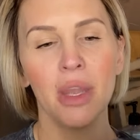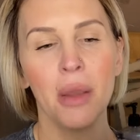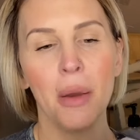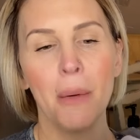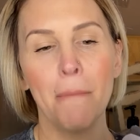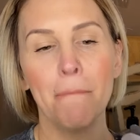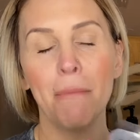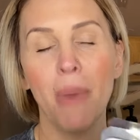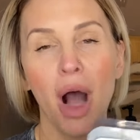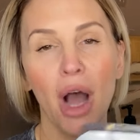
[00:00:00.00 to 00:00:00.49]

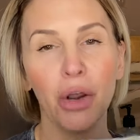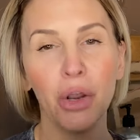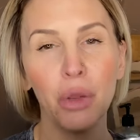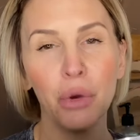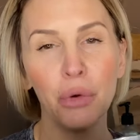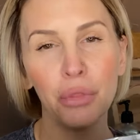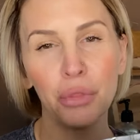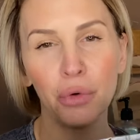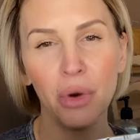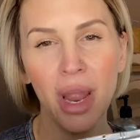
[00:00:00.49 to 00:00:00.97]

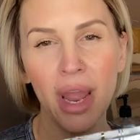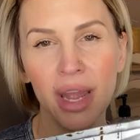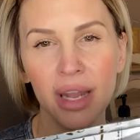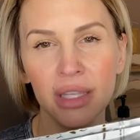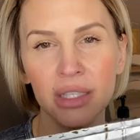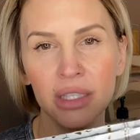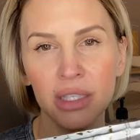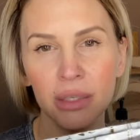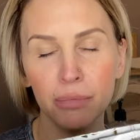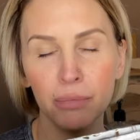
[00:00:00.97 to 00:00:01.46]
mono
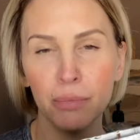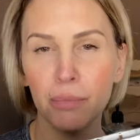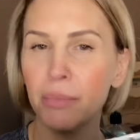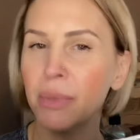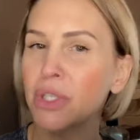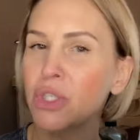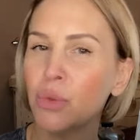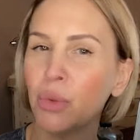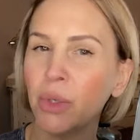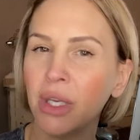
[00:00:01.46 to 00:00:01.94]
threads
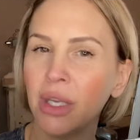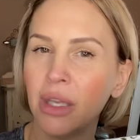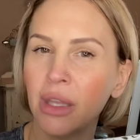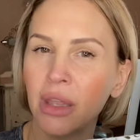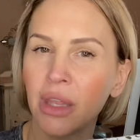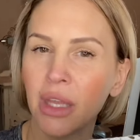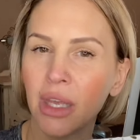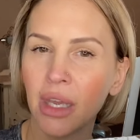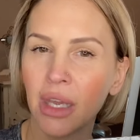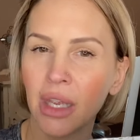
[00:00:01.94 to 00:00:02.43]

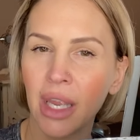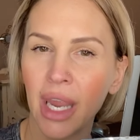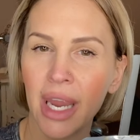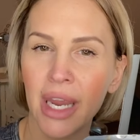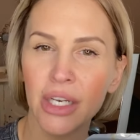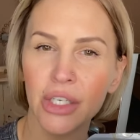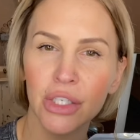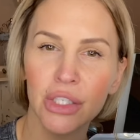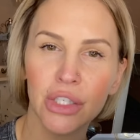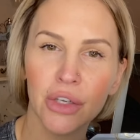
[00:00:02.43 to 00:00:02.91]
between the
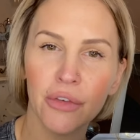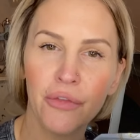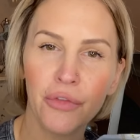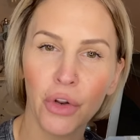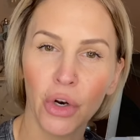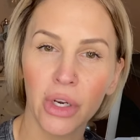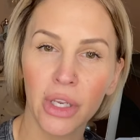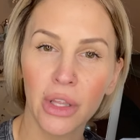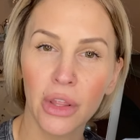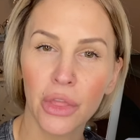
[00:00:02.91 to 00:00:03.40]
gauges of
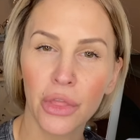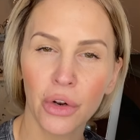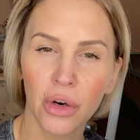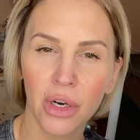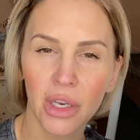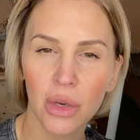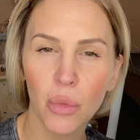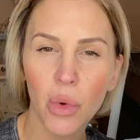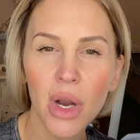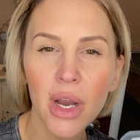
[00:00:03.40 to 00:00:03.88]
30 and
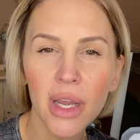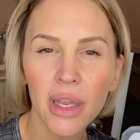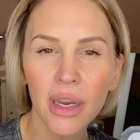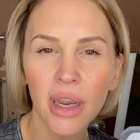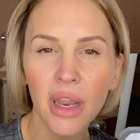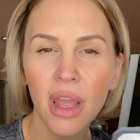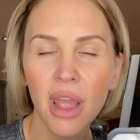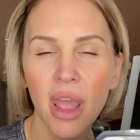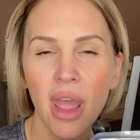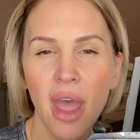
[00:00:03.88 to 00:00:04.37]

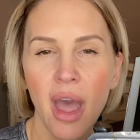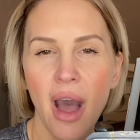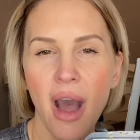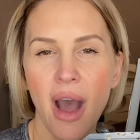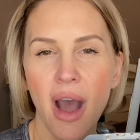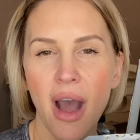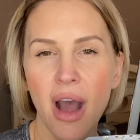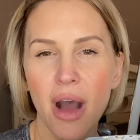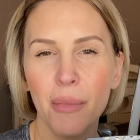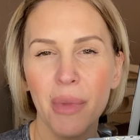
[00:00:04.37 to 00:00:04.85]
31
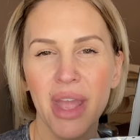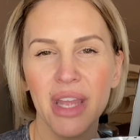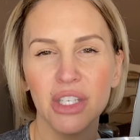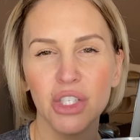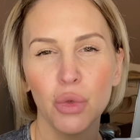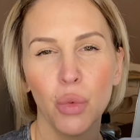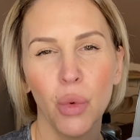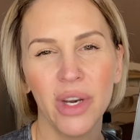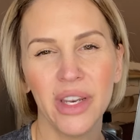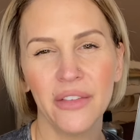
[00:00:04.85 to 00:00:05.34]
and
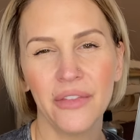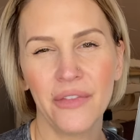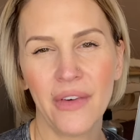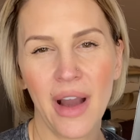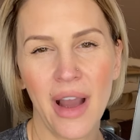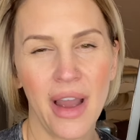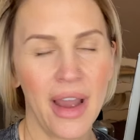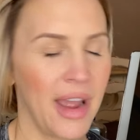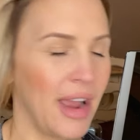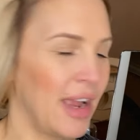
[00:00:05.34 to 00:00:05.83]

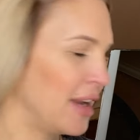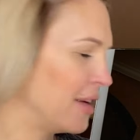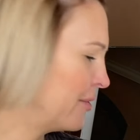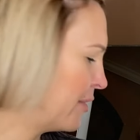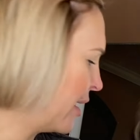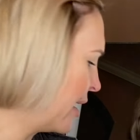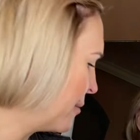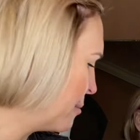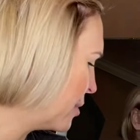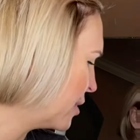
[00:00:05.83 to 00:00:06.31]
25,
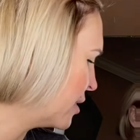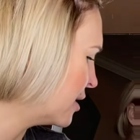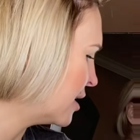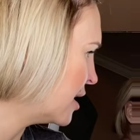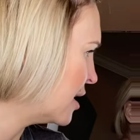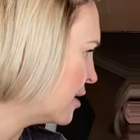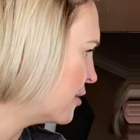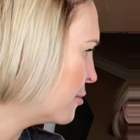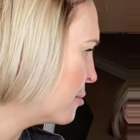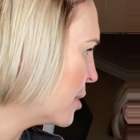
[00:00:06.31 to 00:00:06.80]
I
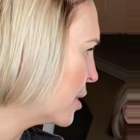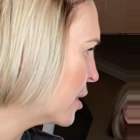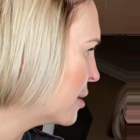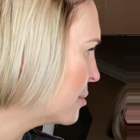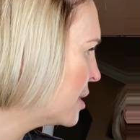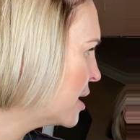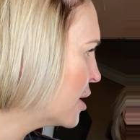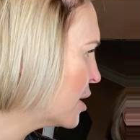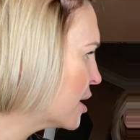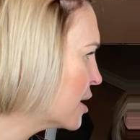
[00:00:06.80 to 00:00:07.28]
believe,
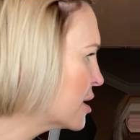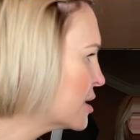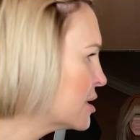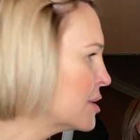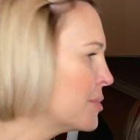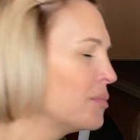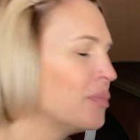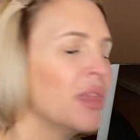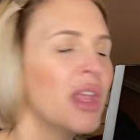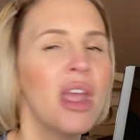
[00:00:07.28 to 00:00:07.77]
millimeters.
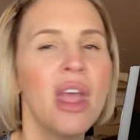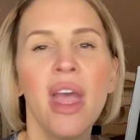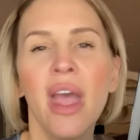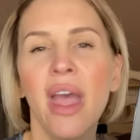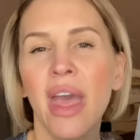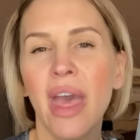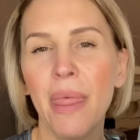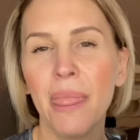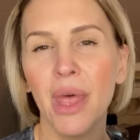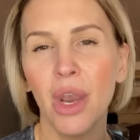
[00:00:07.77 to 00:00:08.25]

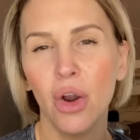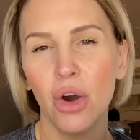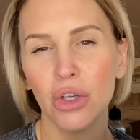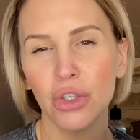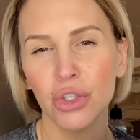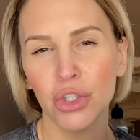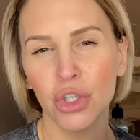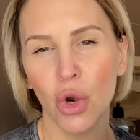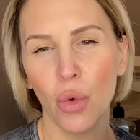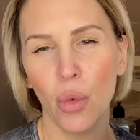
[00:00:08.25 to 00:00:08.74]
And then
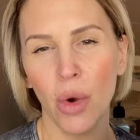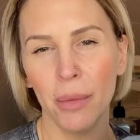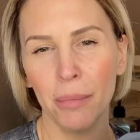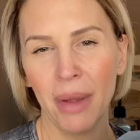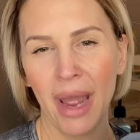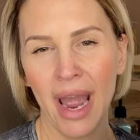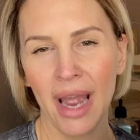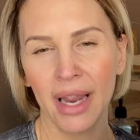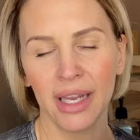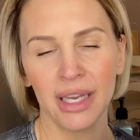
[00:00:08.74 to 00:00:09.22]
also 1
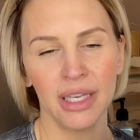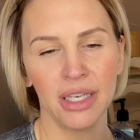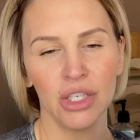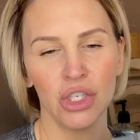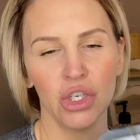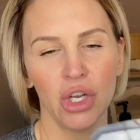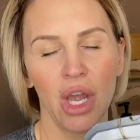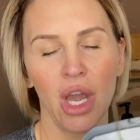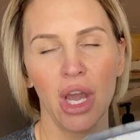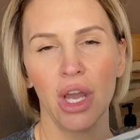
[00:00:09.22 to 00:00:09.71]

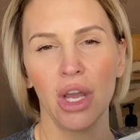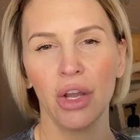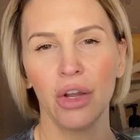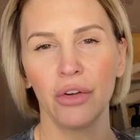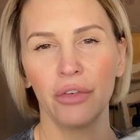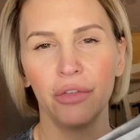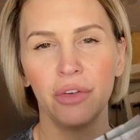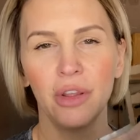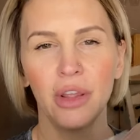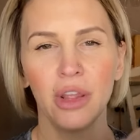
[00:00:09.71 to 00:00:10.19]
package
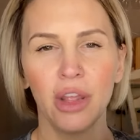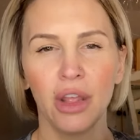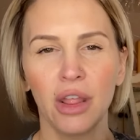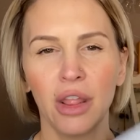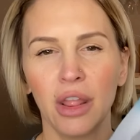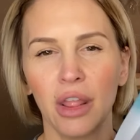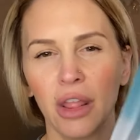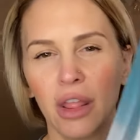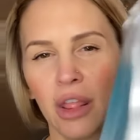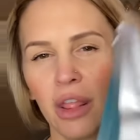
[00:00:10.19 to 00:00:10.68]
of
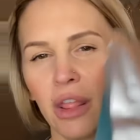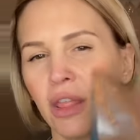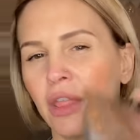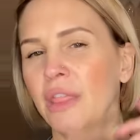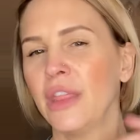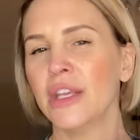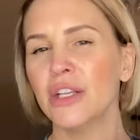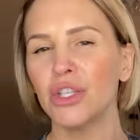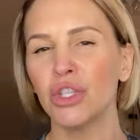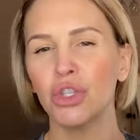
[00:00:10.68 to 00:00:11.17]

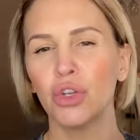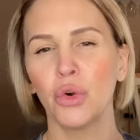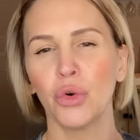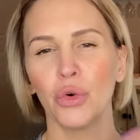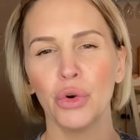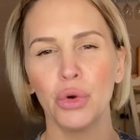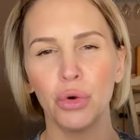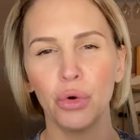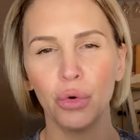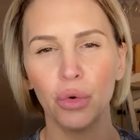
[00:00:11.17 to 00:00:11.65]
these
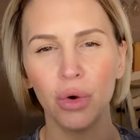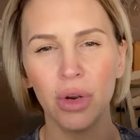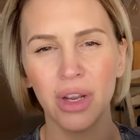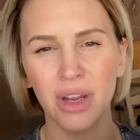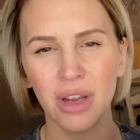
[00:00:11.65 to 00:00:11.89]
screw